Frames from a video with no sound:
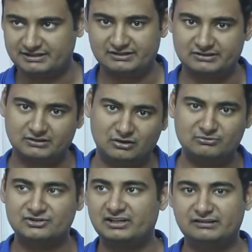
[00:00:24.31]
It's
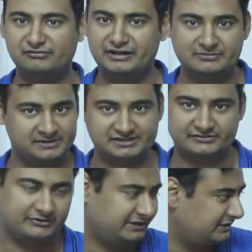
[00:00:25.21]
almost like
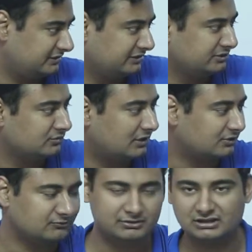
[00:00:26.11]
windmills. We knew how
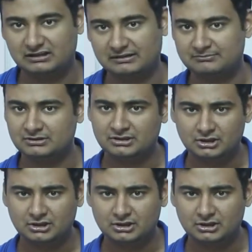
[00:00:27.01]
to build them